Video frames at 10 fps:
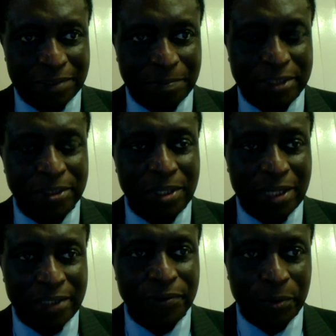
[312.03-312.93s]

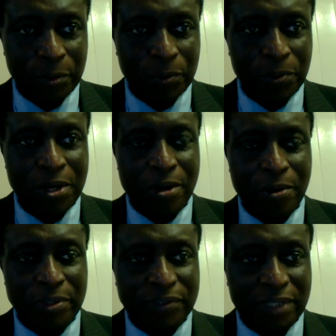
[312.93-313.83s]
particularly through
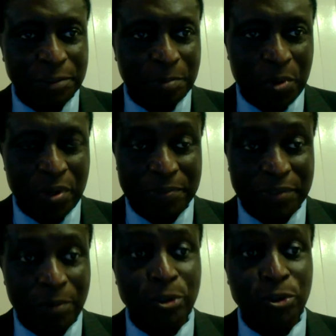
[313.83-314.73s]
research programs. I
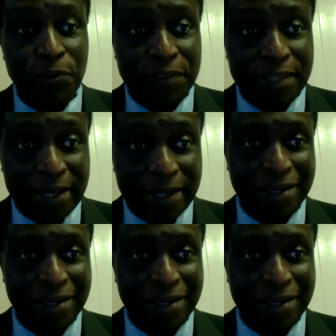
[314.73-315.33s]
want to thank